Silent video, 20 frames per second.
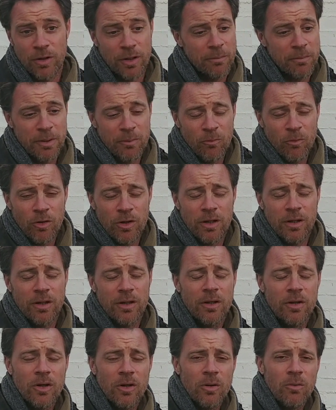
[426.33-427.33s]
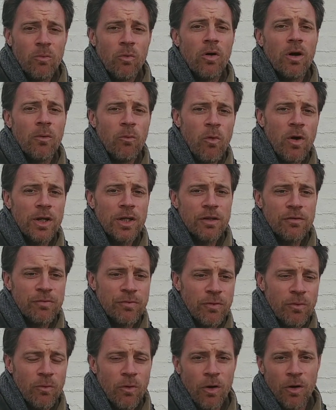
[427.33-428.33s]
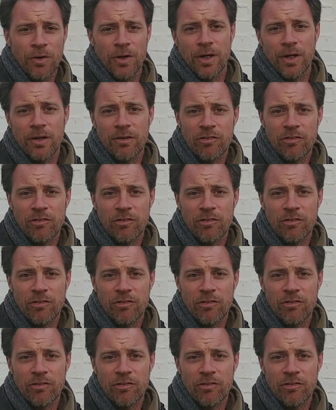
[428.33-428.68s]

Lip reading: I mean, what a wonderful honour